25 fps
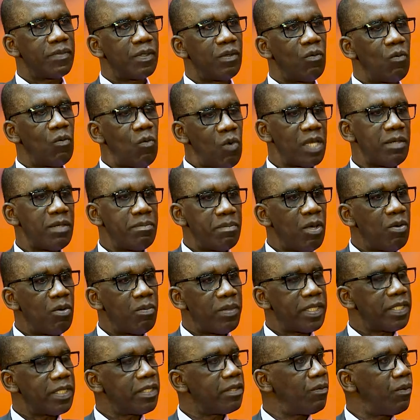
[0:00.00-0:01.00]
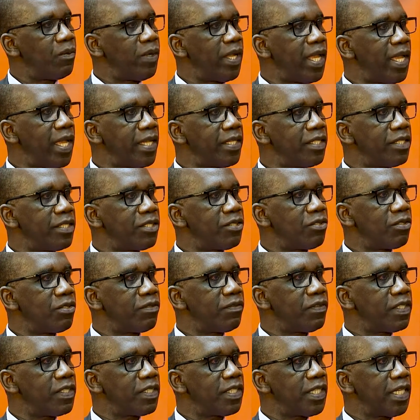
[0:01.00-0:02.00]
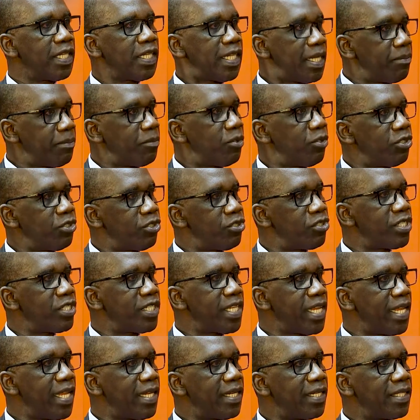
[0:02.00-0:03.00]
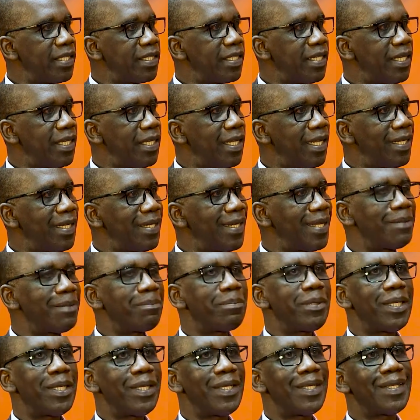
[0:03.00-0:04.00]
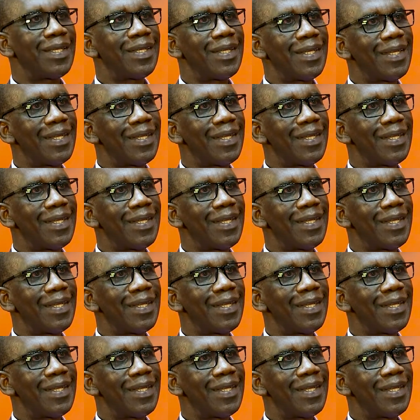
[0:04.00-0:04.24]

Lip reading: one moment where I just sort of decided I'm going to stand and be